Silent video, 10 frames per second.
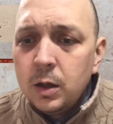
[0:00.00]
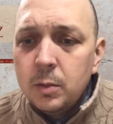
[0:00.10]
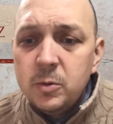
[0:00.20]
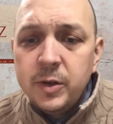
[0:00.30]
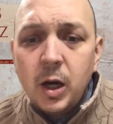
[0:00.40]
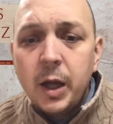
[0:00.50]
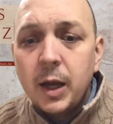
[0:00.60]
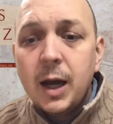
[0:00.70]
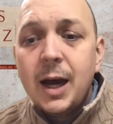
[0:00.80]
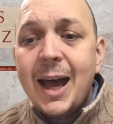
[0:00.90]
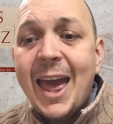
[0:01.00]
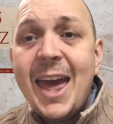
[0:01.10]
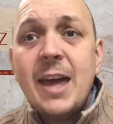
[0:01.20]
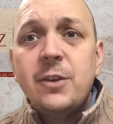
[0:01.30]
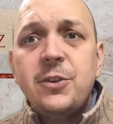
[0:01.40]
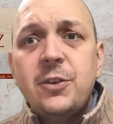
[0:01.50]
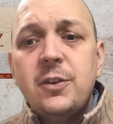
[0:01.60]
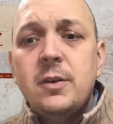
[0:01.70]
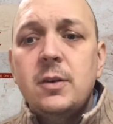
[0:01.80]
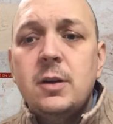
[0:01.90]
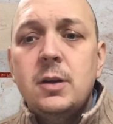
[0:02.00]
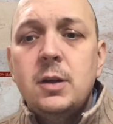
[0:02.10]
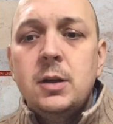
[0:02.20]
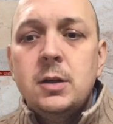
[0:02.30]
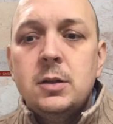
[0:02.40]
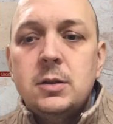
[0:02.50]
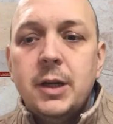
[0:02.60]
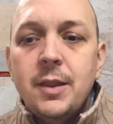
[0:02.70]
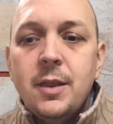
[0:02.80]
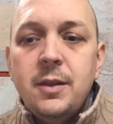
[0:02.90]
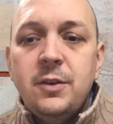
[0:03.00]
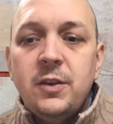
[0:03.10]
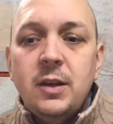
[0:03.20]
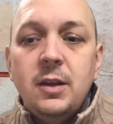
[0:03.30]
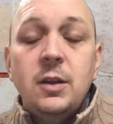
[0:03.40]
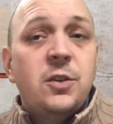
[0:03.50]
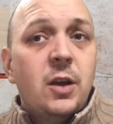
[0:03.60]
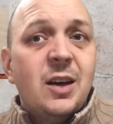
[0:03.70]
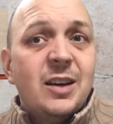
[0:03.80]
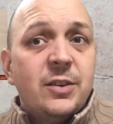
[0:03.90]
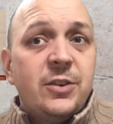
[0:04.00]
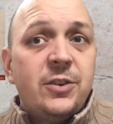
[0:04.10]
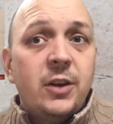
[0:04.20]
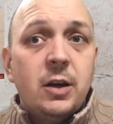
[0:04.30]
Moving on, S, right? This is a S